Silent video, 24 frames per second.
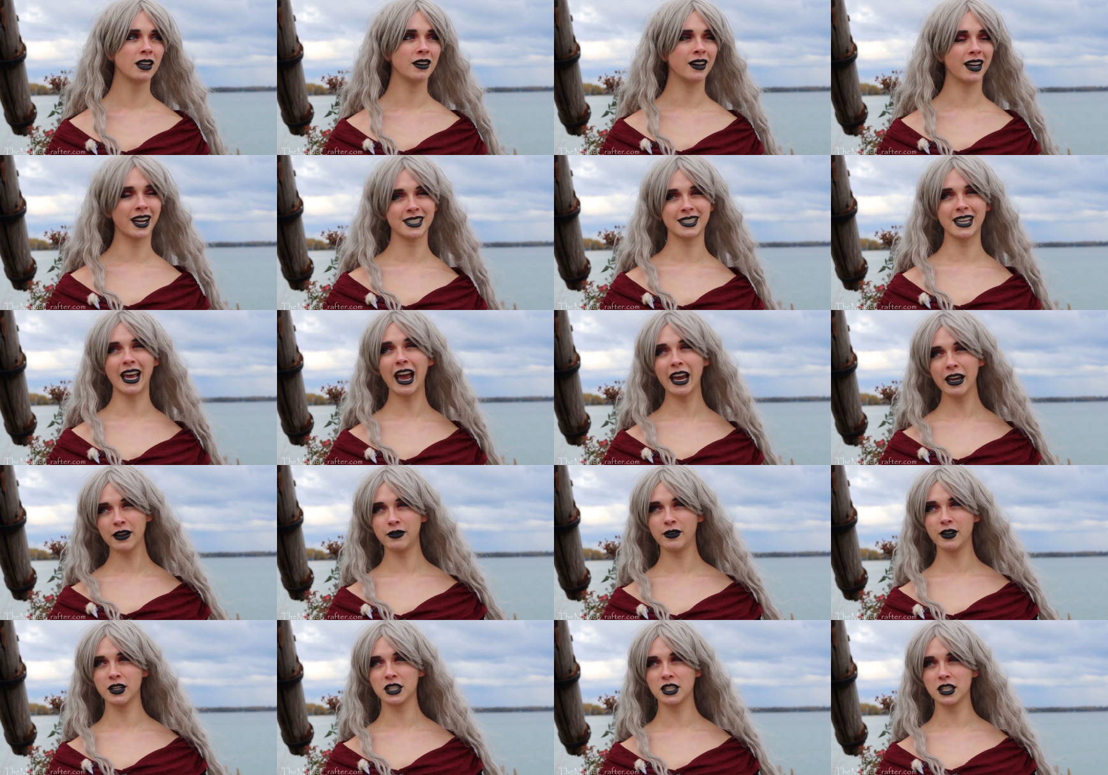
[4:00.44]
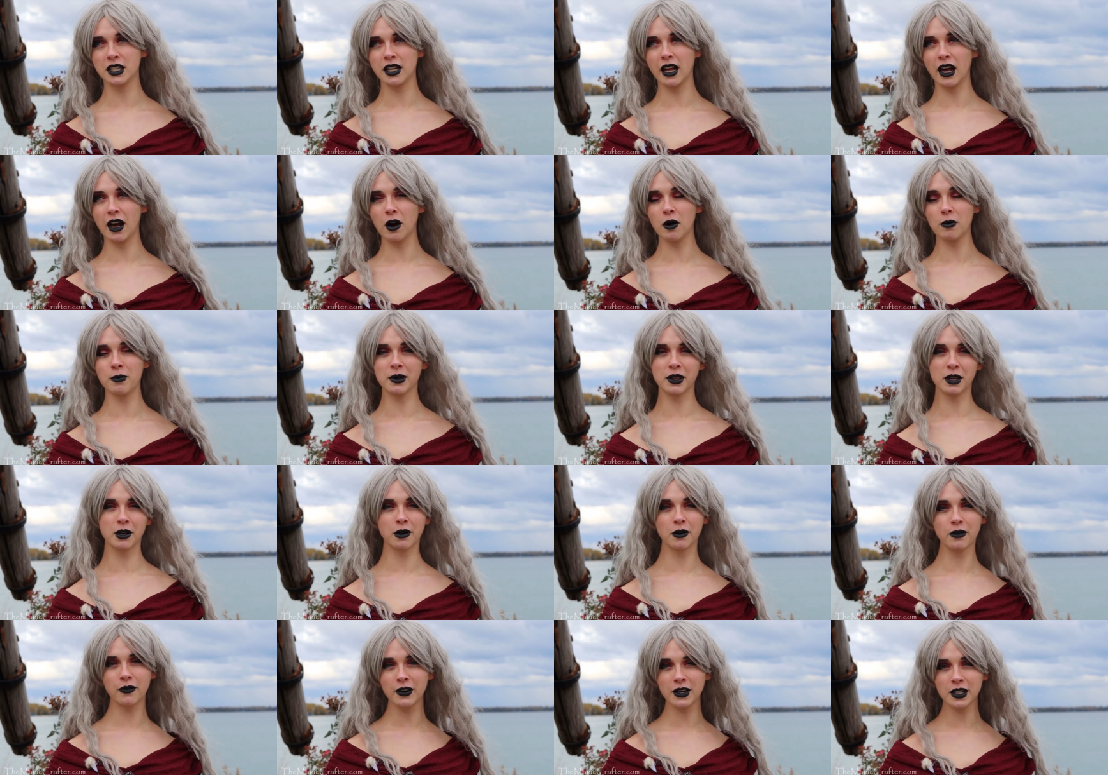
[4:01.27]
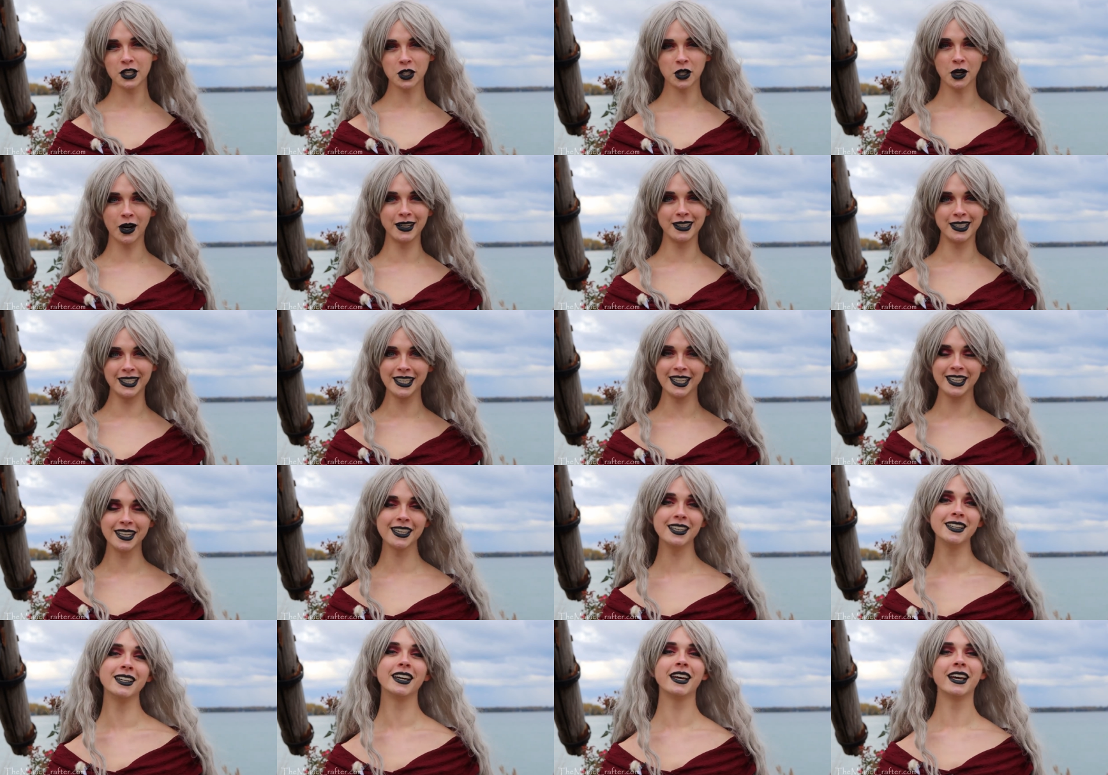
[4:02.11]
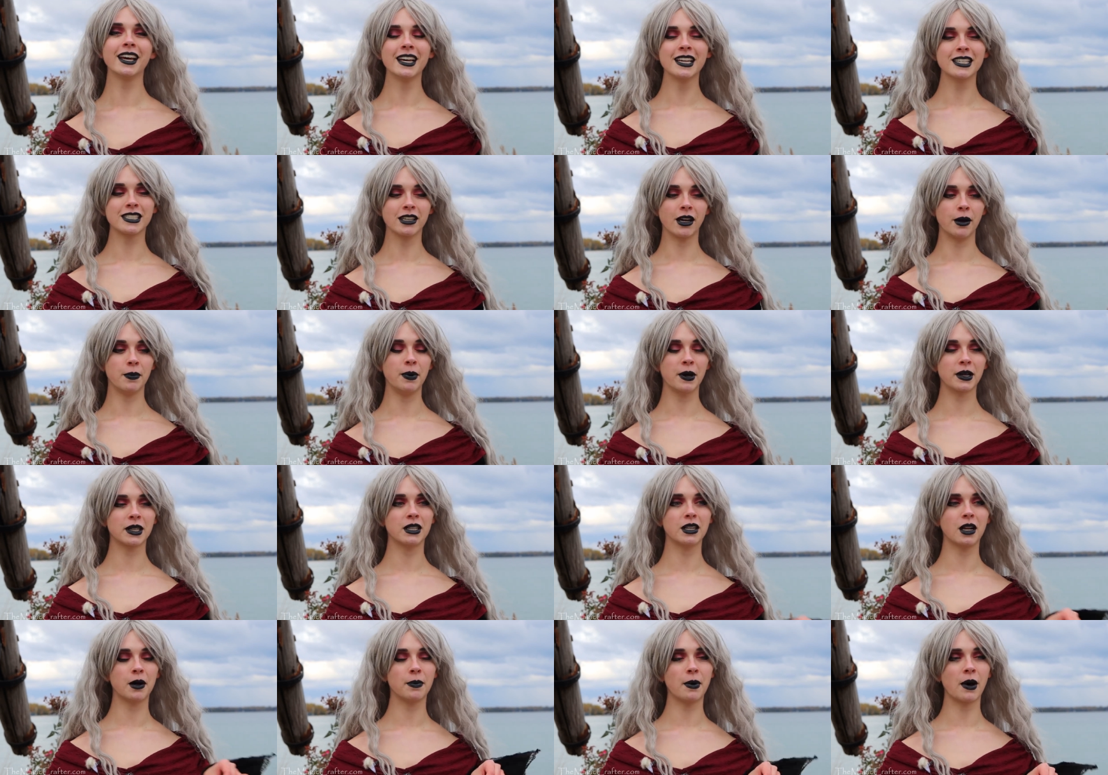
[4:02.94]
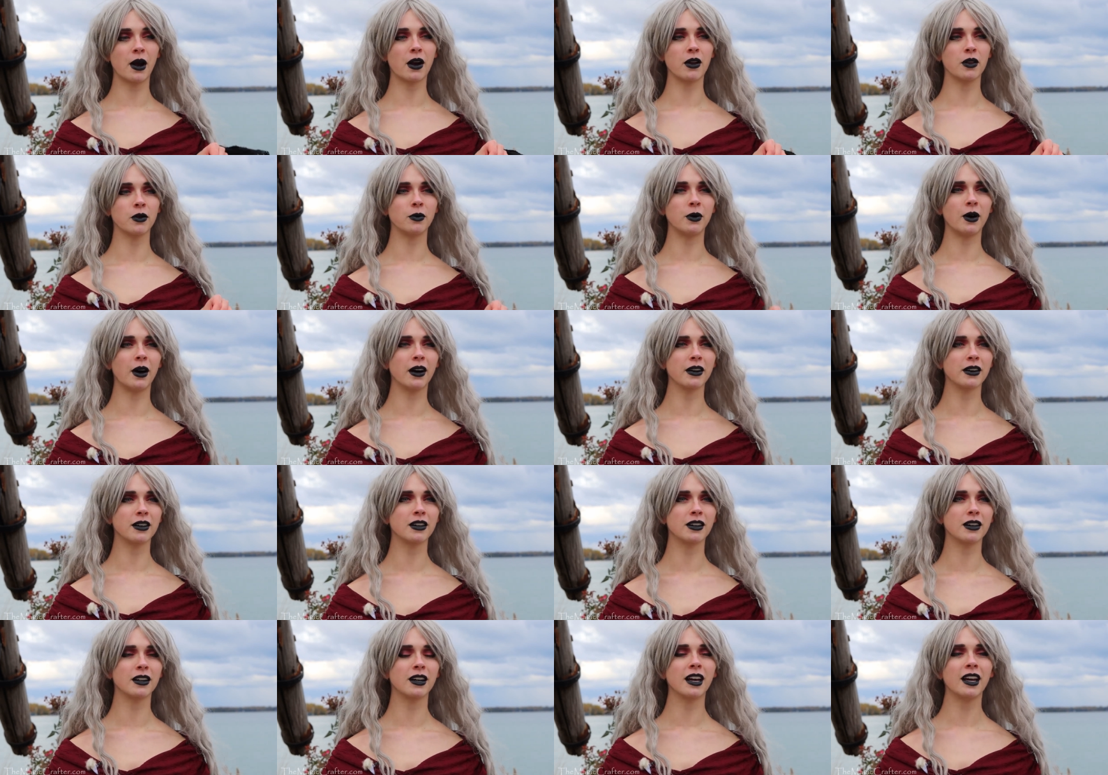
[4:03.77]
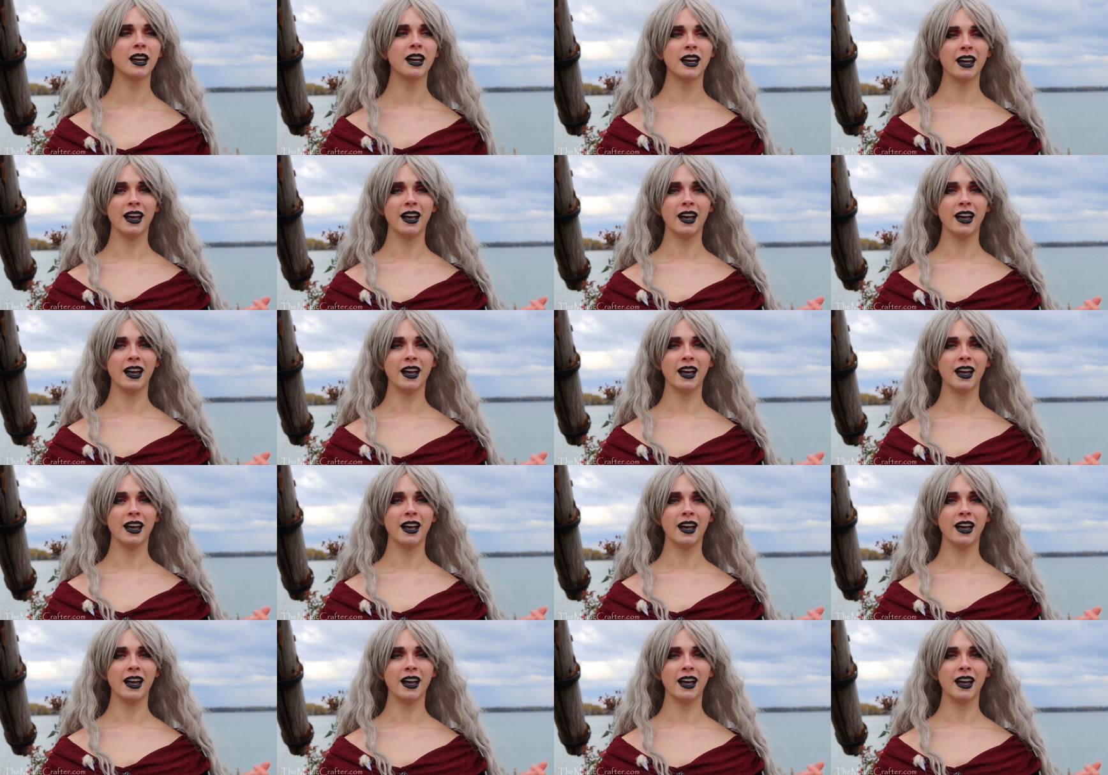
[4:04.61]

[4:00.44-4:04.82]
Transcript: I guess I fished it out, but there were fish trying to eat it. So I picked it up out of the water.